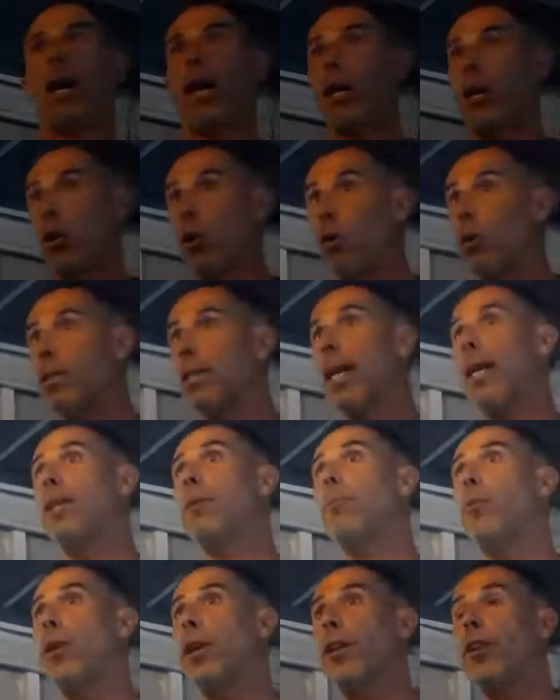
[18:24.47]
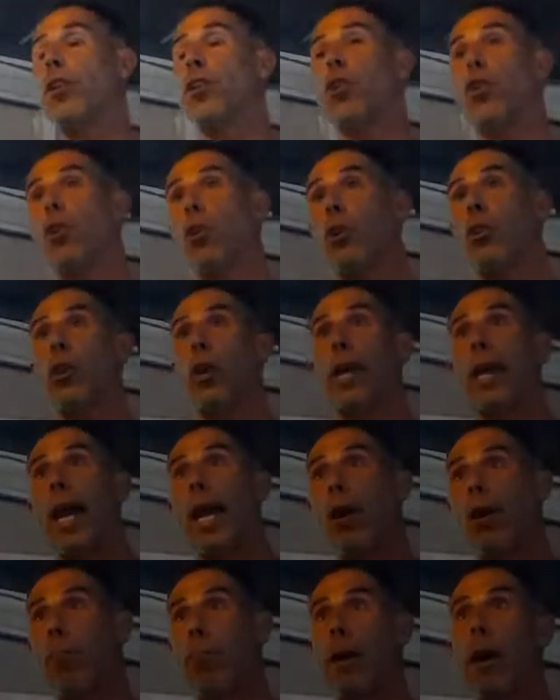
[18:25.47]
it looks like a prediction looks
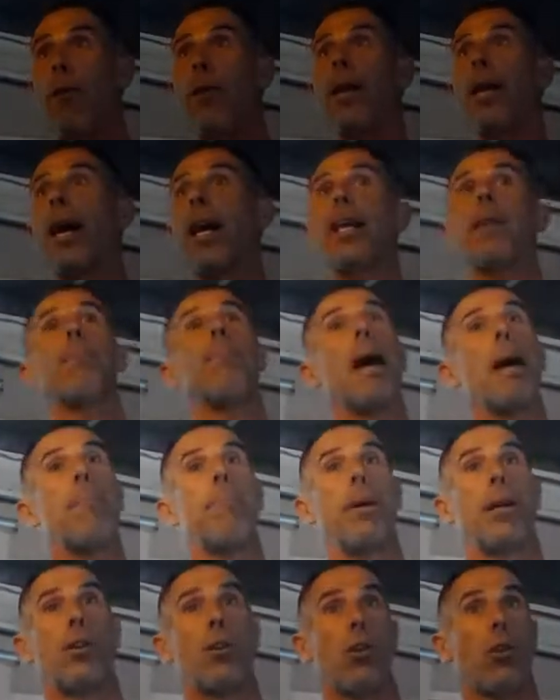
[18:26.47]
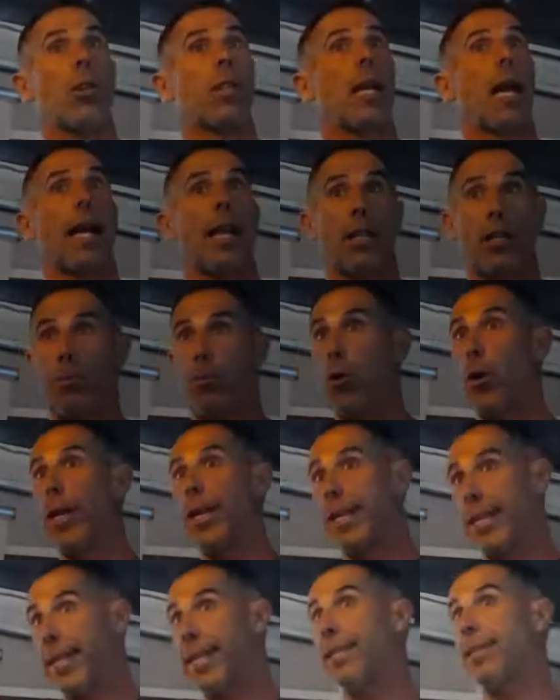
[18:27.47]
okay on paragliding map. It looks like it's
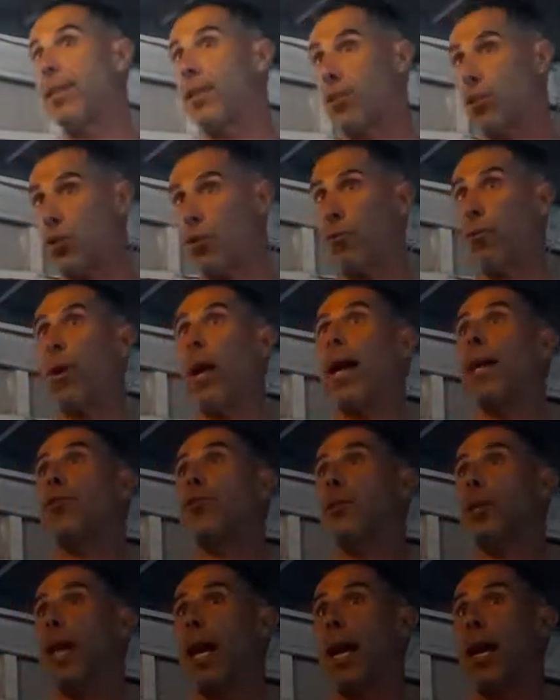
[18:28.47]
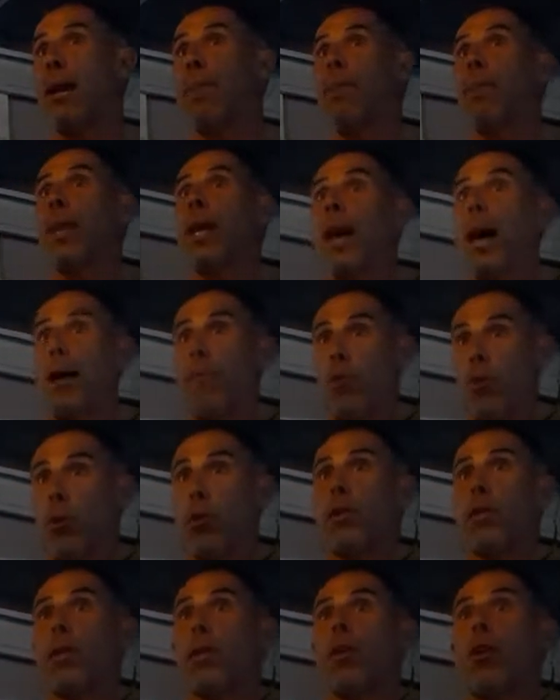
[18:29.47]
pretty decent to fly today. I've
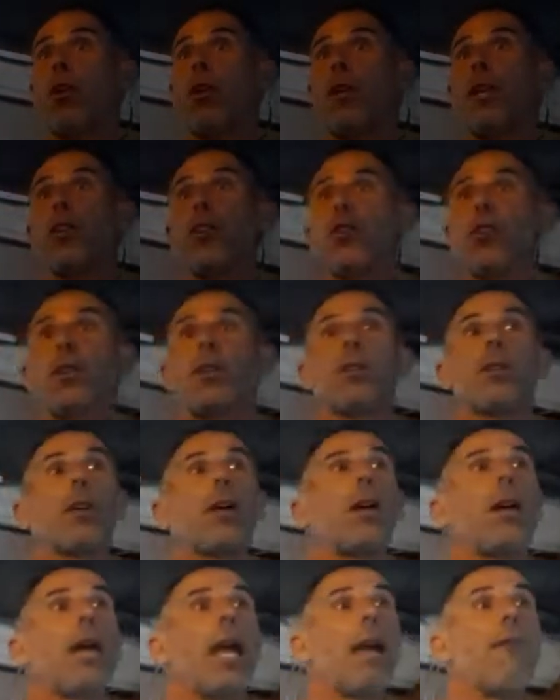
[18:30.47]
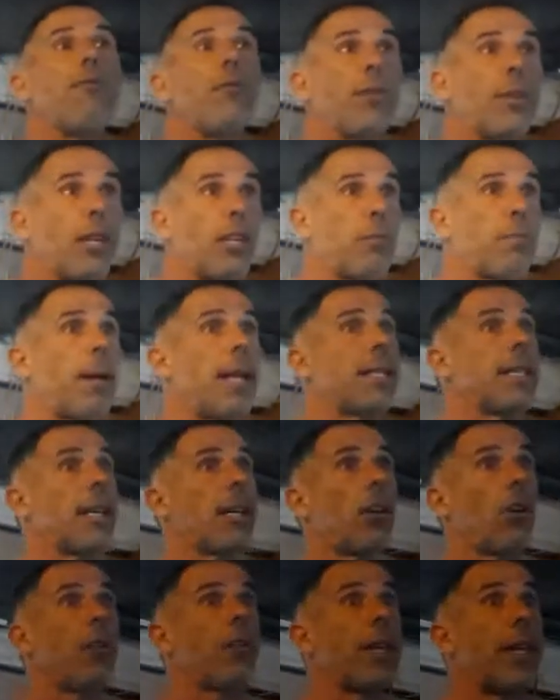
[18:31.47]
looked at the conditions. Everything's
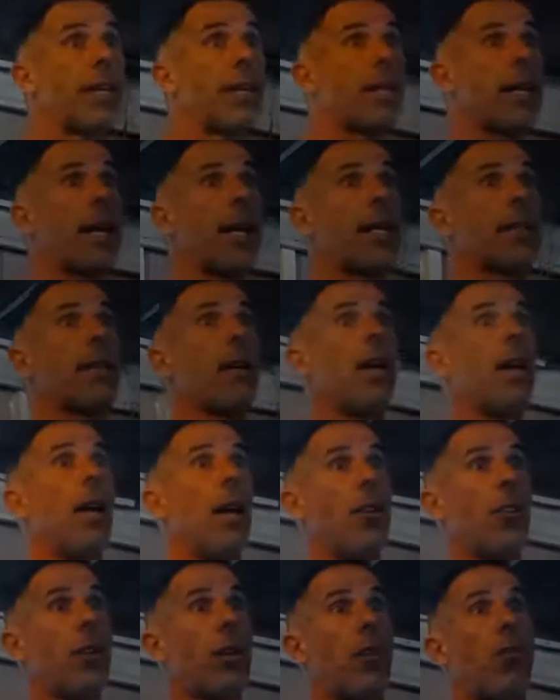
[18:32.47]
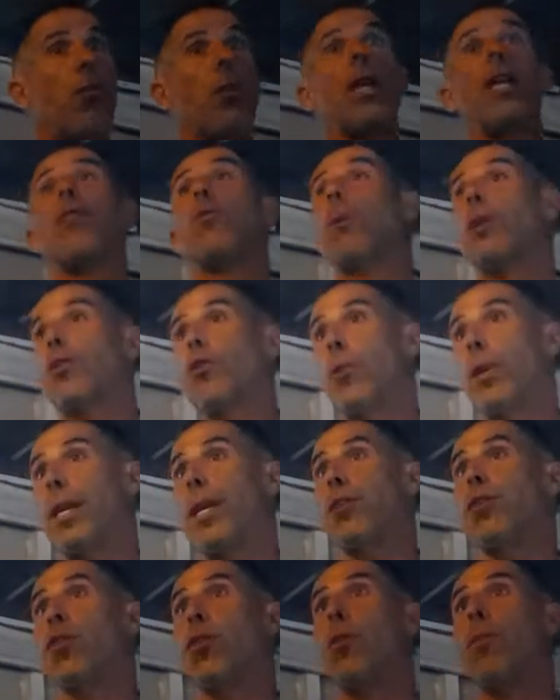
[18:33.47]
basically on the internet. You can read what you
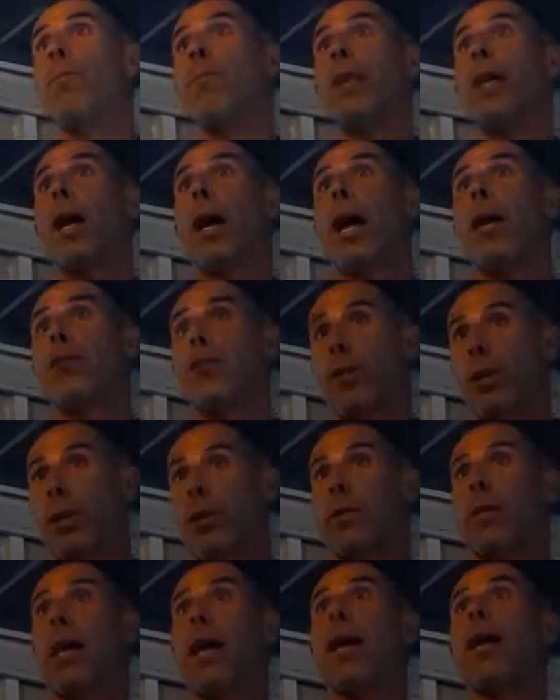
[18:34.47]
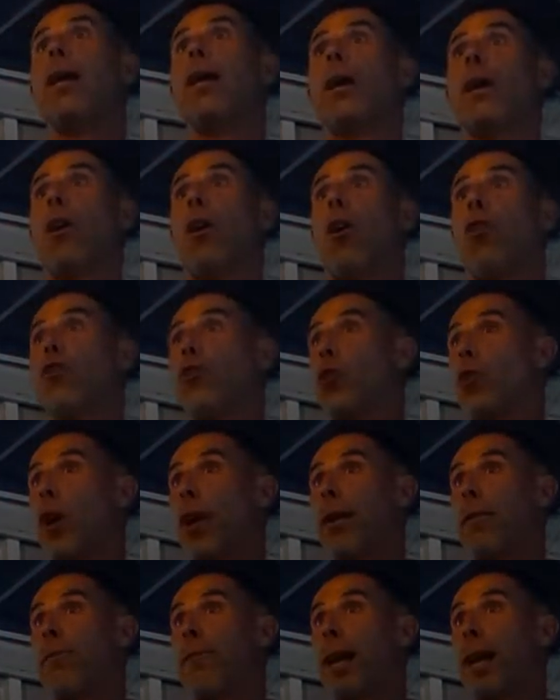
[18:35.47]
need to, and you can say, "Are you
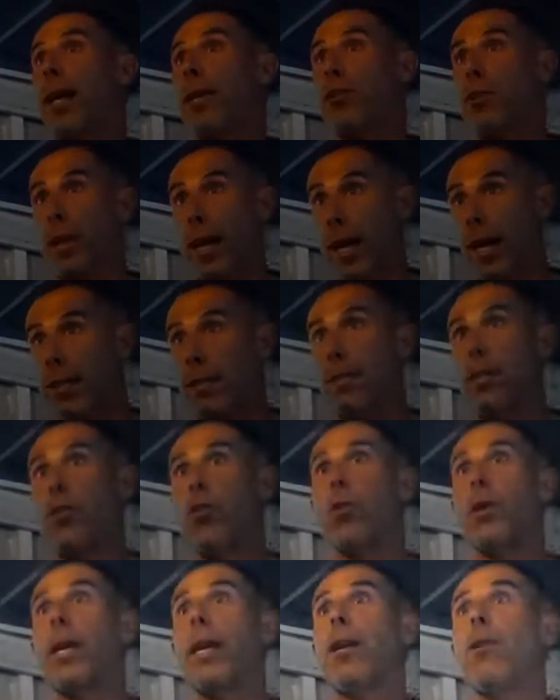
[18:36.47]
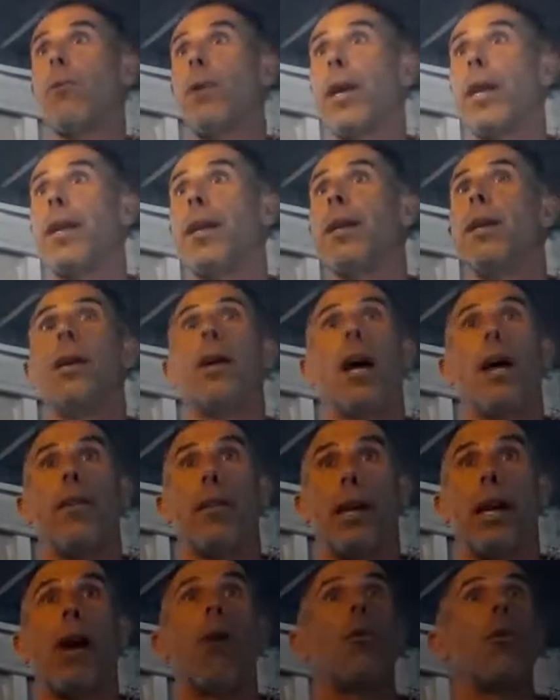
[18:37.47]
going flying today? I see you getting ready." And
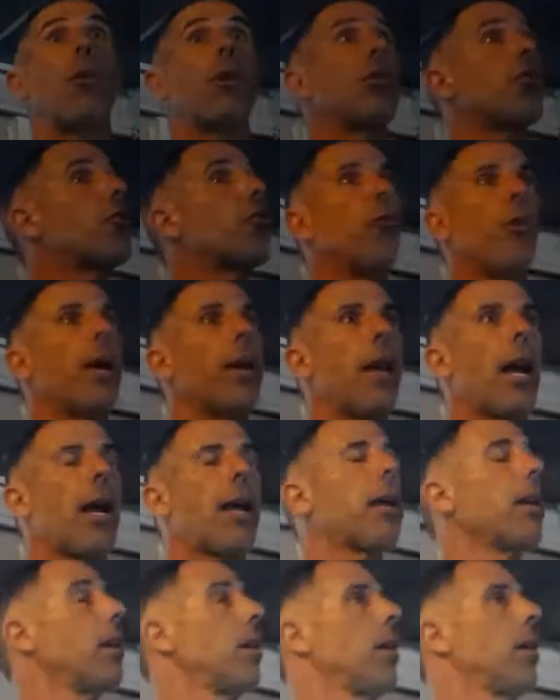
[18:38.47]
the guy will look at you and like,